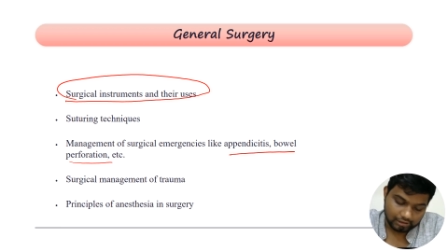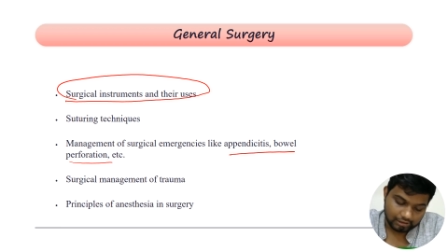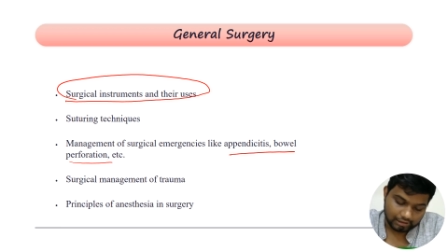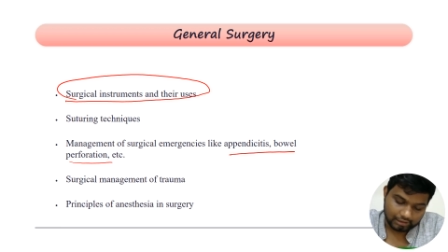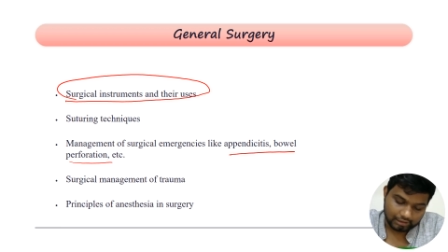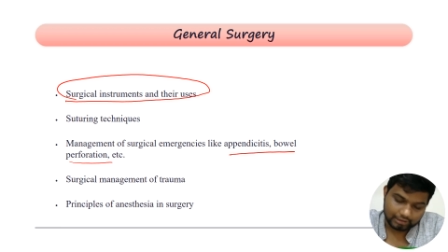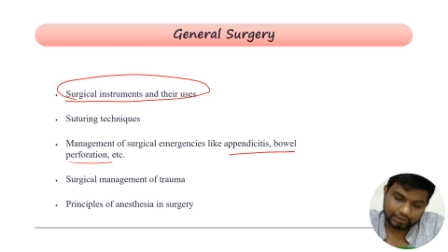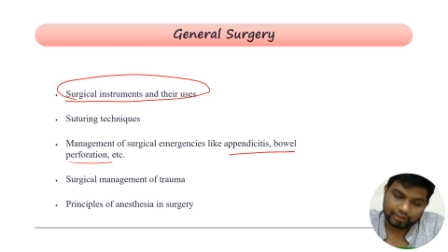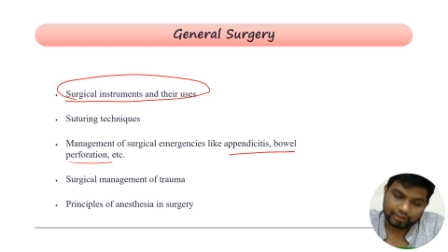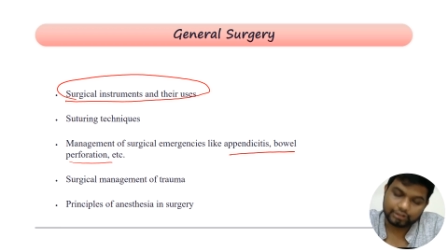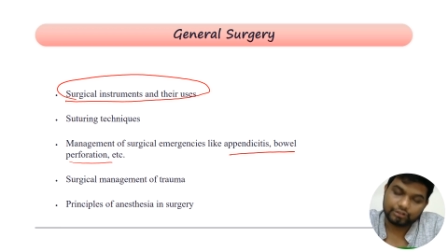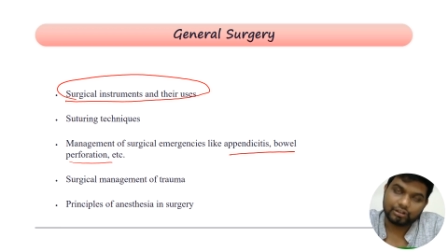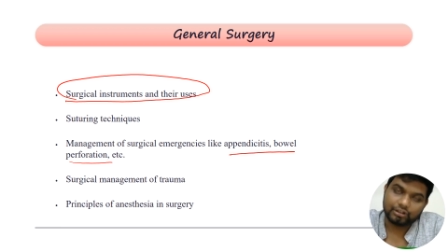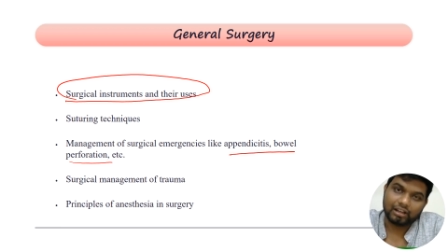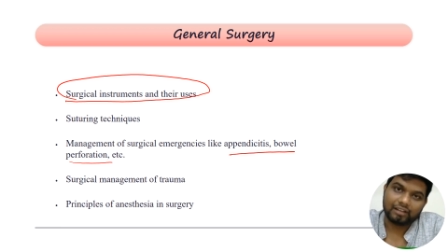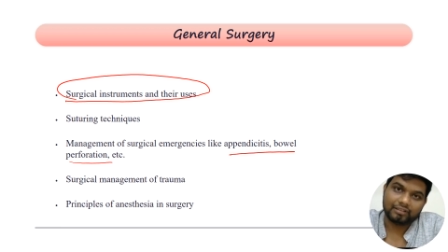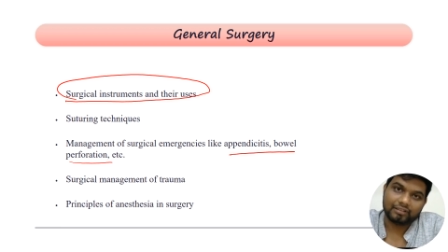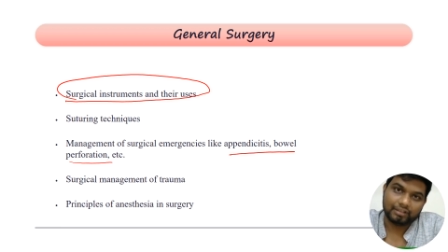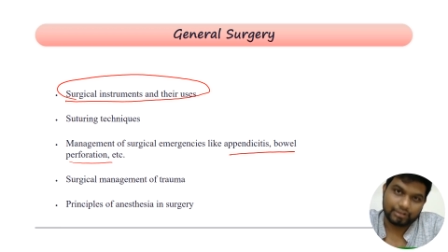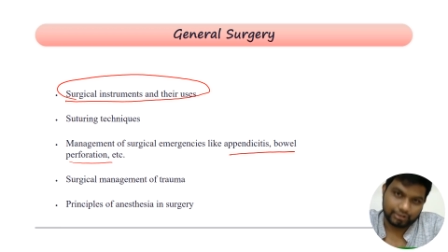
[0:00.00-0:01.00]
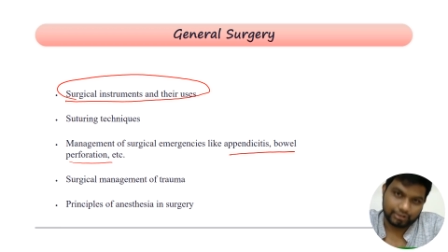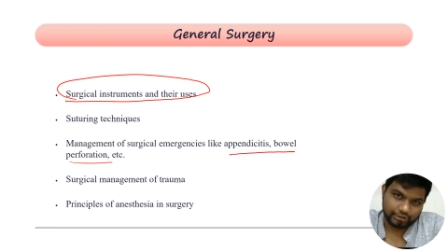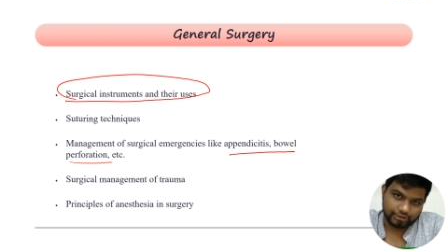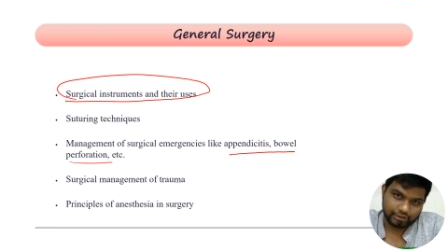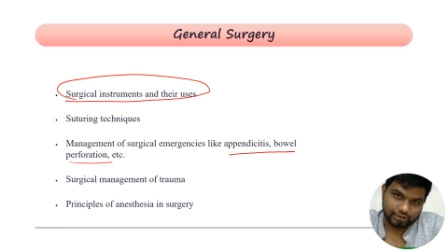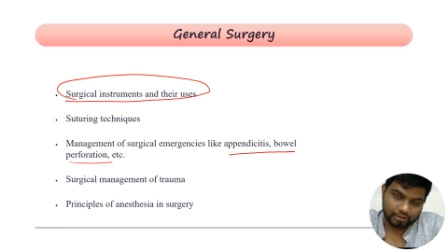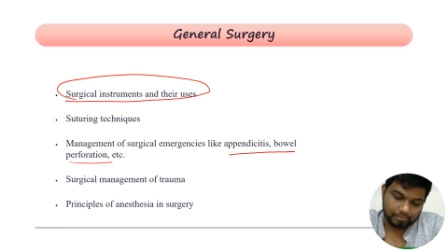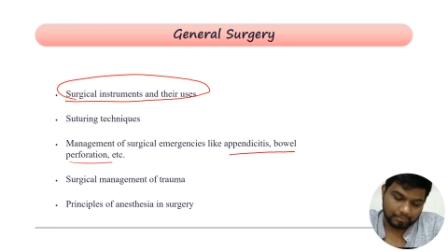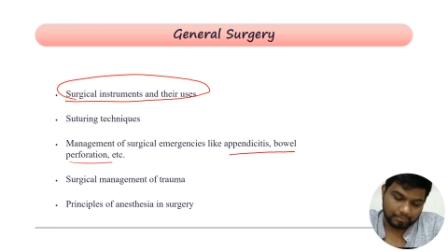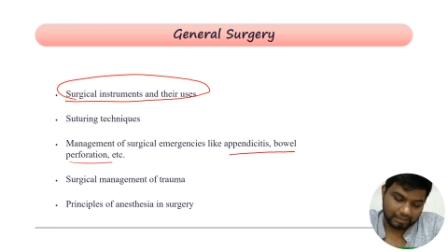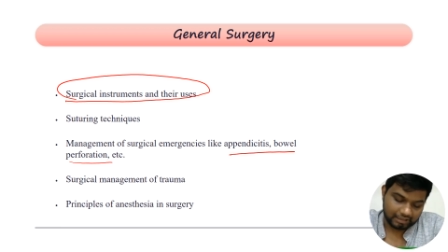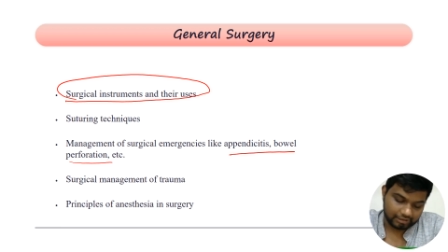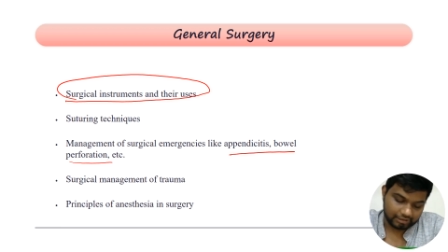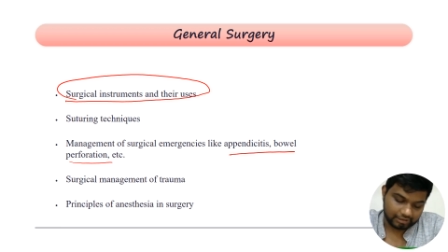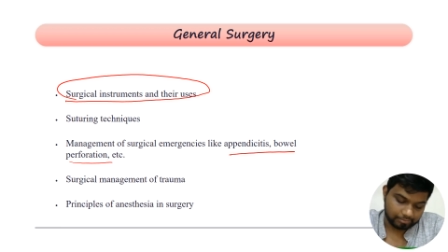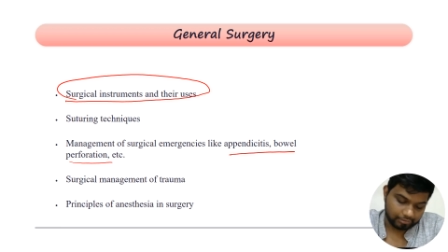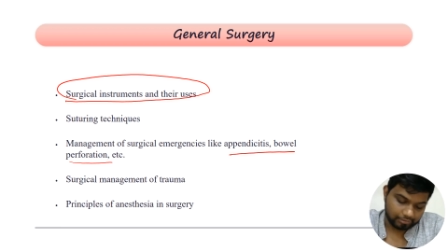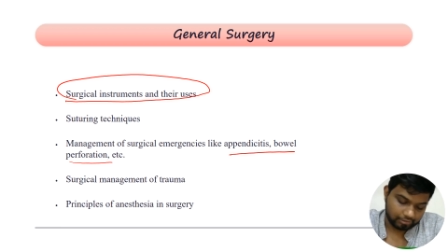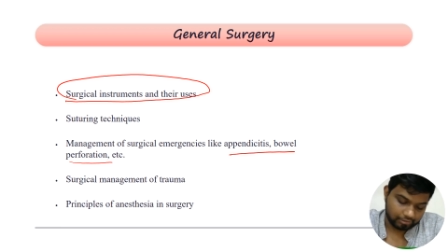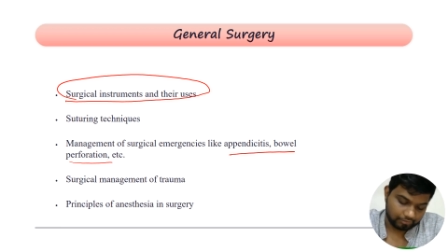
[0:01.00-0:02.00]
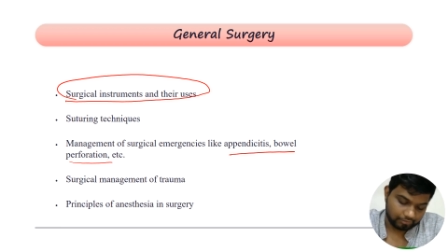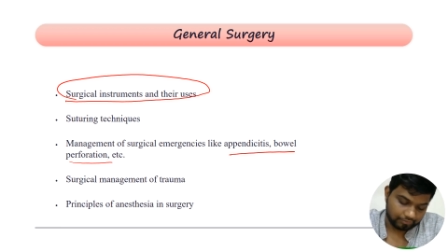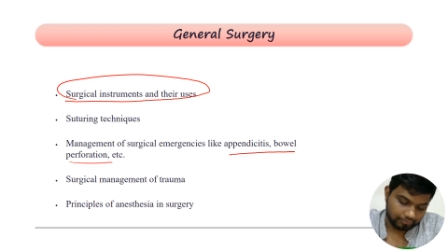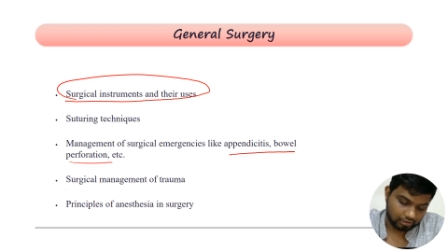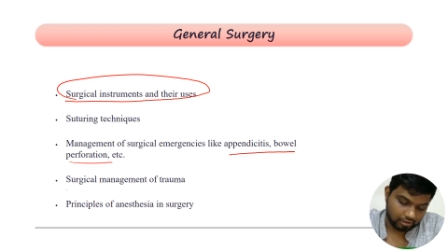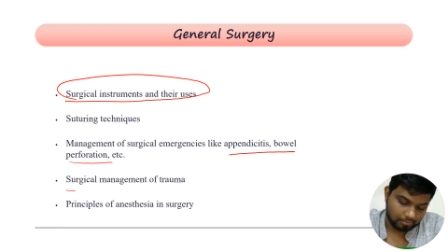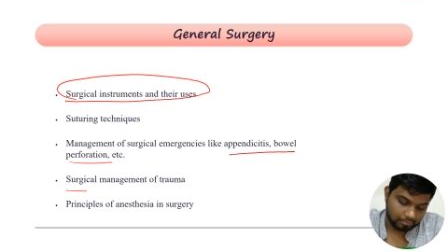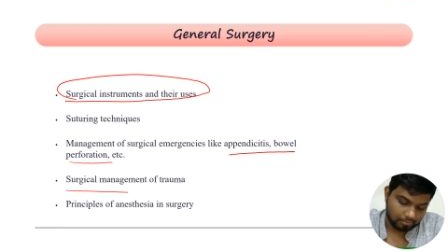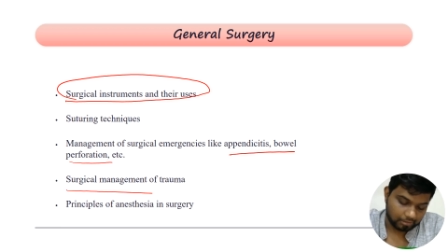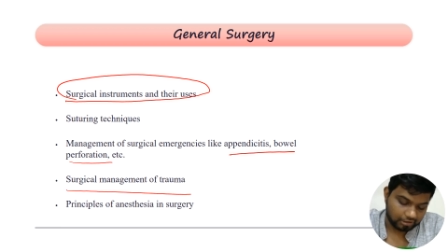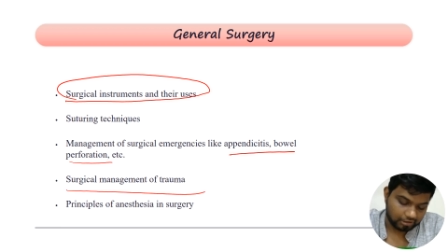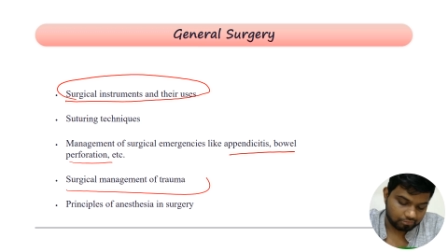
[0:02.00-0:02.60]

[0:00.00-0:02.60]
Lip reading: And then you have the surgical management of trauma.